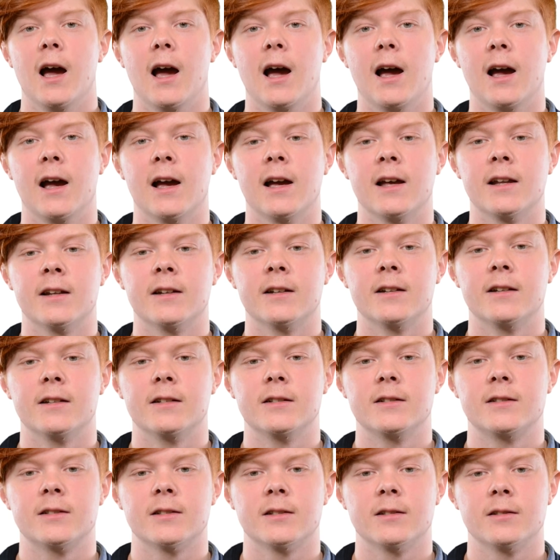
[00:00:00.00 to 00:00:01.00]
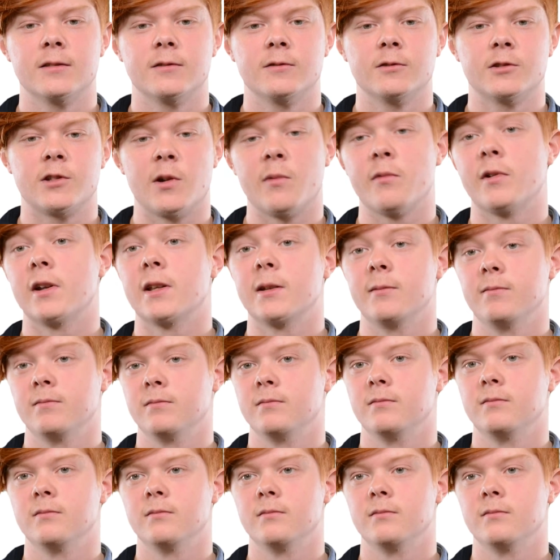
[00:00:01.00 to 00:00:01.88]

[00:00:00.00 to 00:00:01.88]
And generally,